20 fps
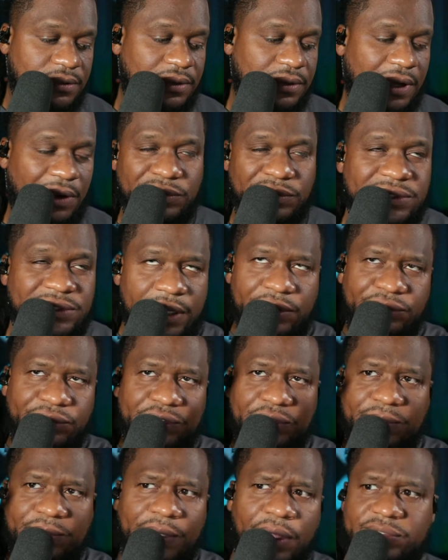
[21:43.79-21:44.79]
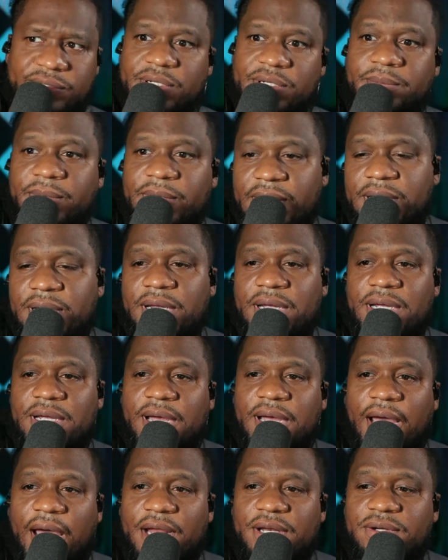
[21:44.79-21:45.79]
I won't say YouTube coaching, but
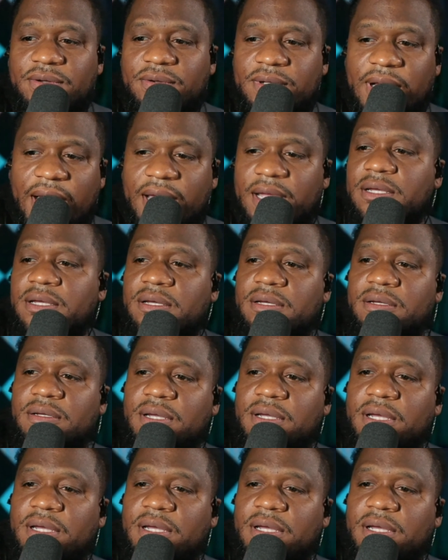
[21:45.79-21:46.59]
I do like